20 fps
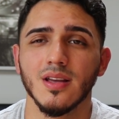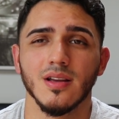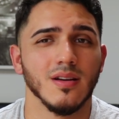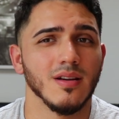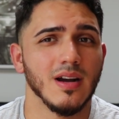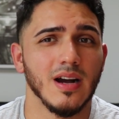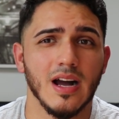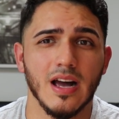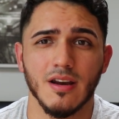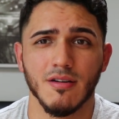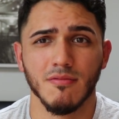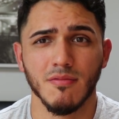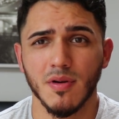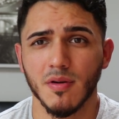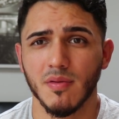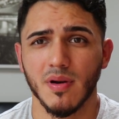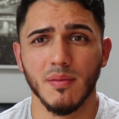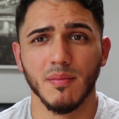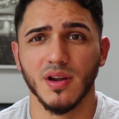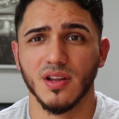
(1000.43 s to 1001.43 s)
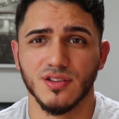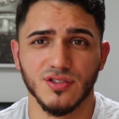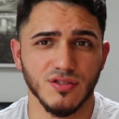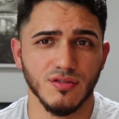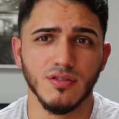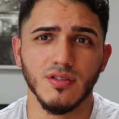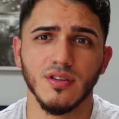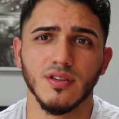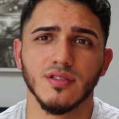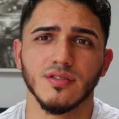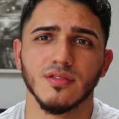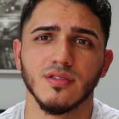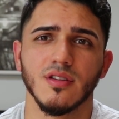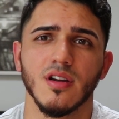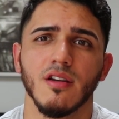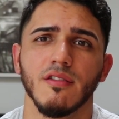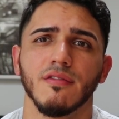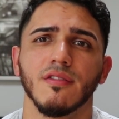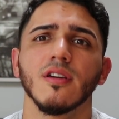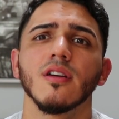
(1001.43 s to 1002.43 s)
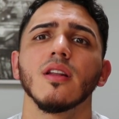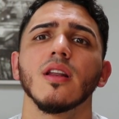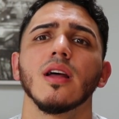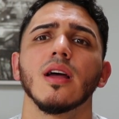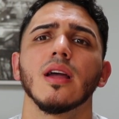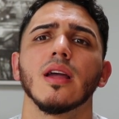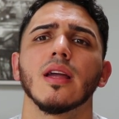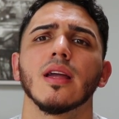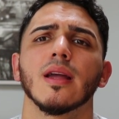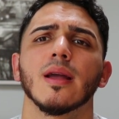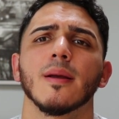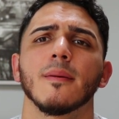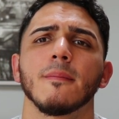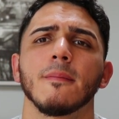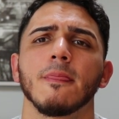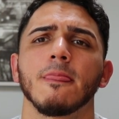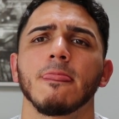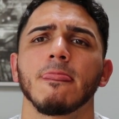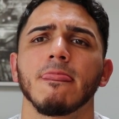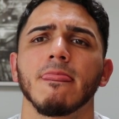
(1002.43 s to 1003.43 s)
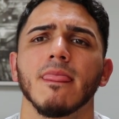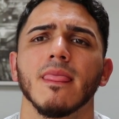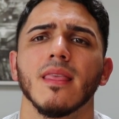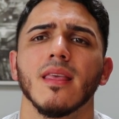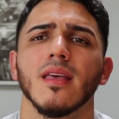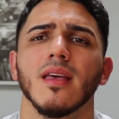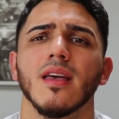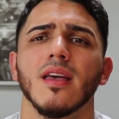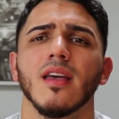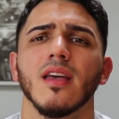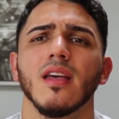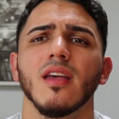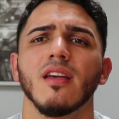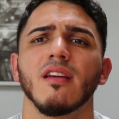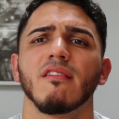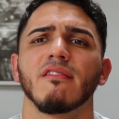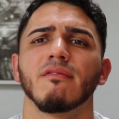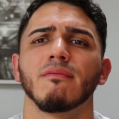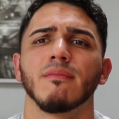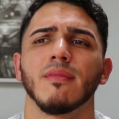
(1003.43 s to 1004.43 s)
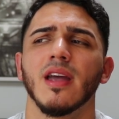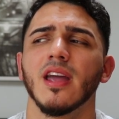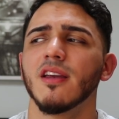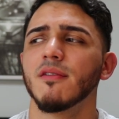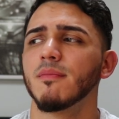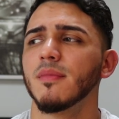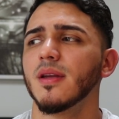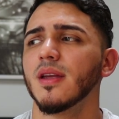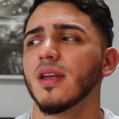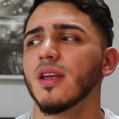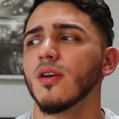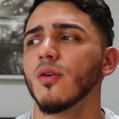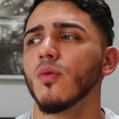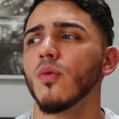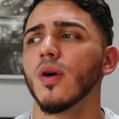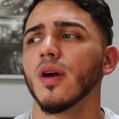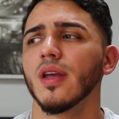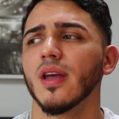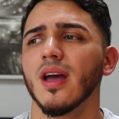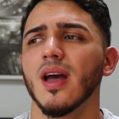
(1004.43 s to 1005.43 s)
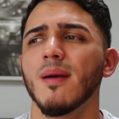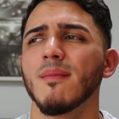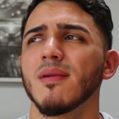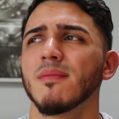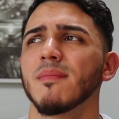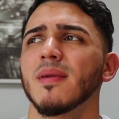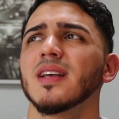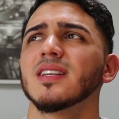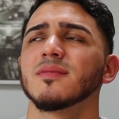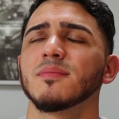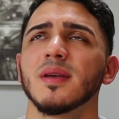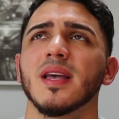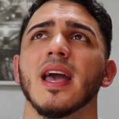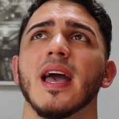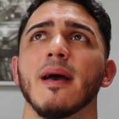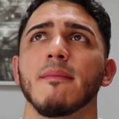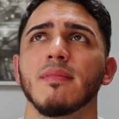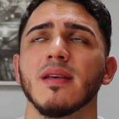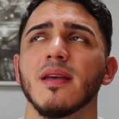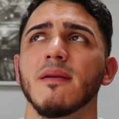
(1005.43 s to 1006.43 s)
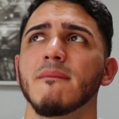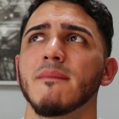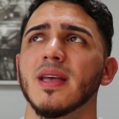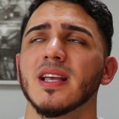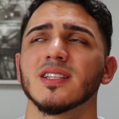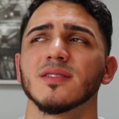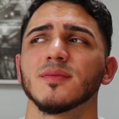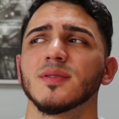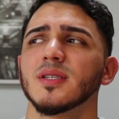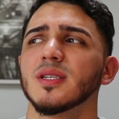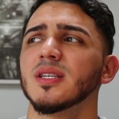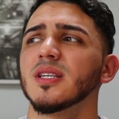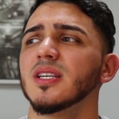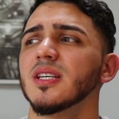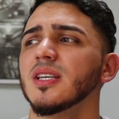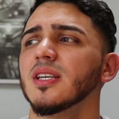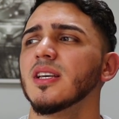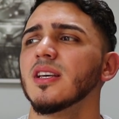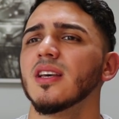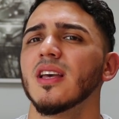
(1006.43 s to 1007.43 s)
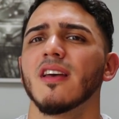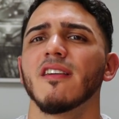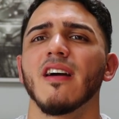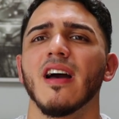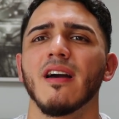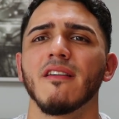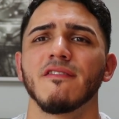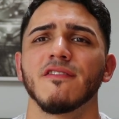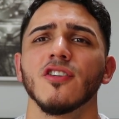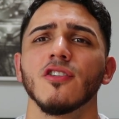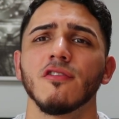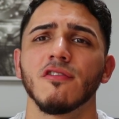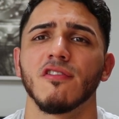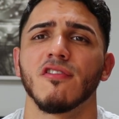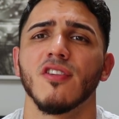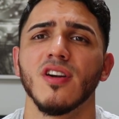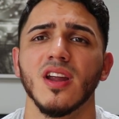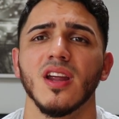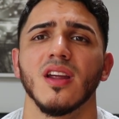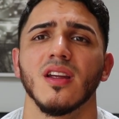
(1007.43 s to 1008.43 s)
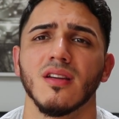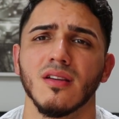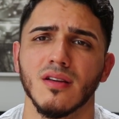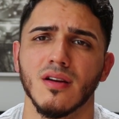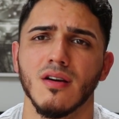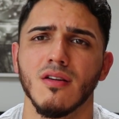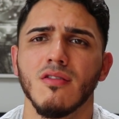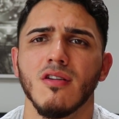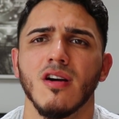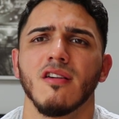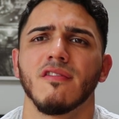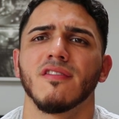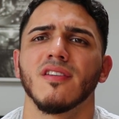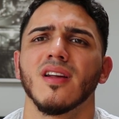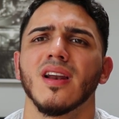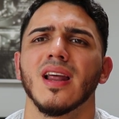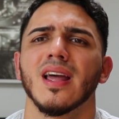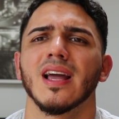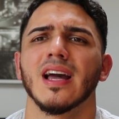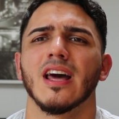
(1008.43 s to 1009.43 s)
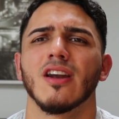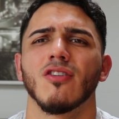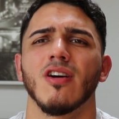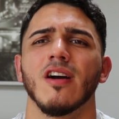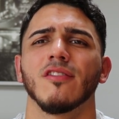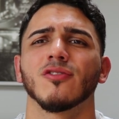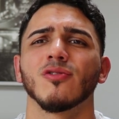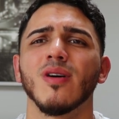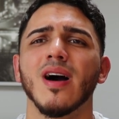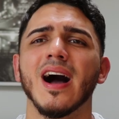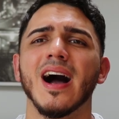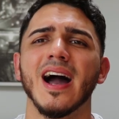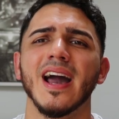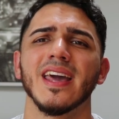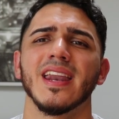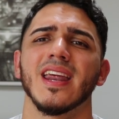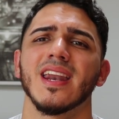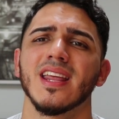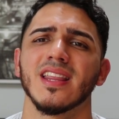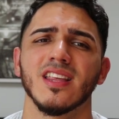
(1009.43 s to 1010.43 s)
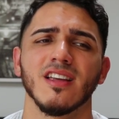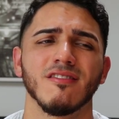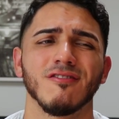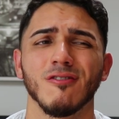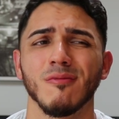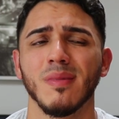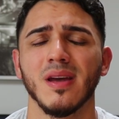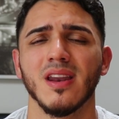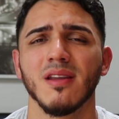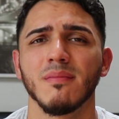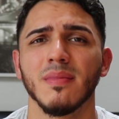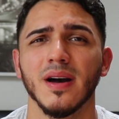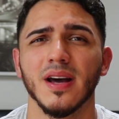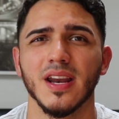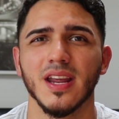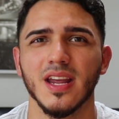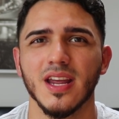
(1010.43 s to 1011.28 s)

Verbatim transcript: I don't regret my choice. I feel like it made me who I am. It makes me happy. It makes me. I feel free. You know. I feel like I don't have to hide anything from anybody.